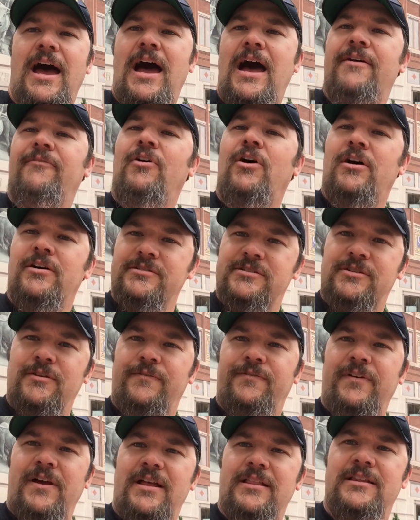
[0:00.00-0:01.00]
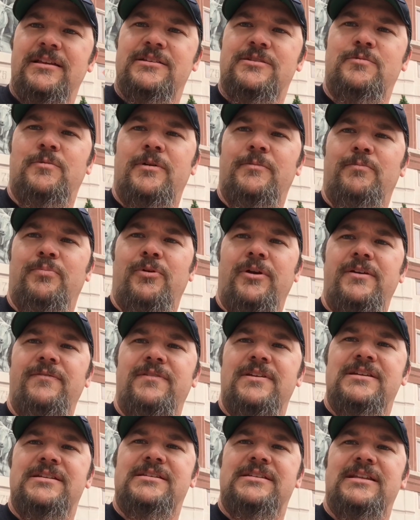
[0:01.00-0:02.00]
I've also found this one
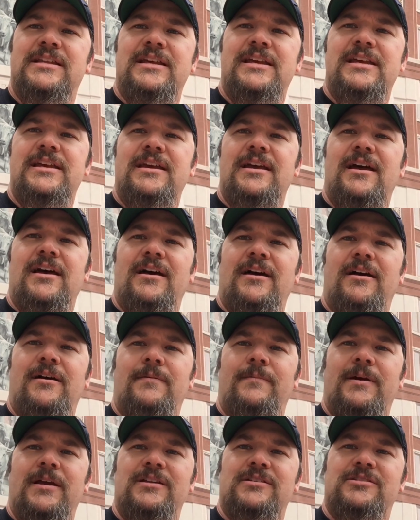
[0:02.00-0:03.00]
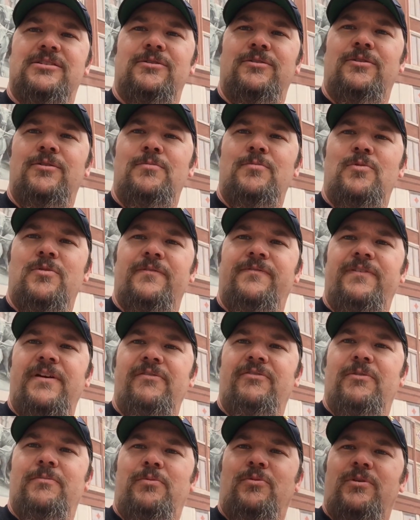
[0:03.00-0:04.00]
previously, and so no more
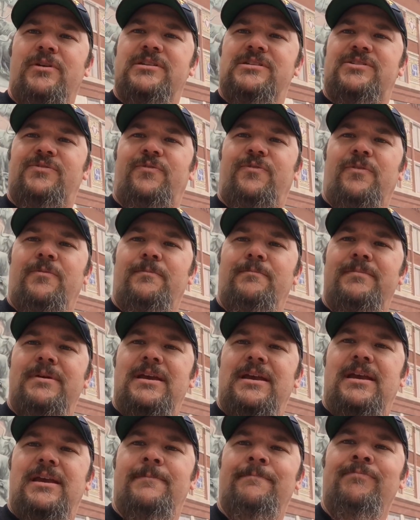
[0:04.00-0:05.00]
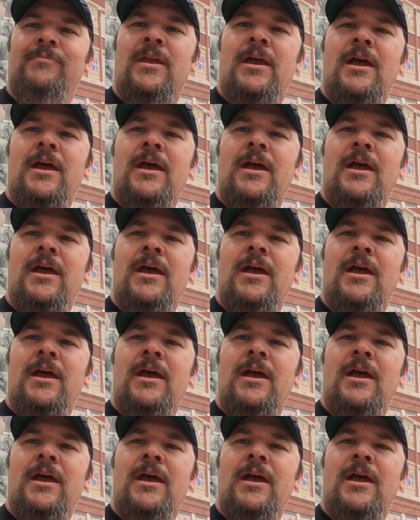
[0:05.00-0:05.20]
favorite points for me.